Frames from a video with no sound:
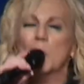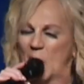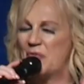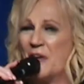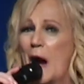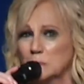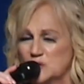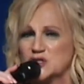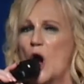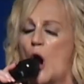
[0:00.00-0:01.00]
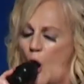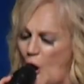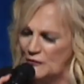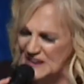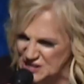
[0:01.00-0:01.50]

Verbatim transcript: without Jehovah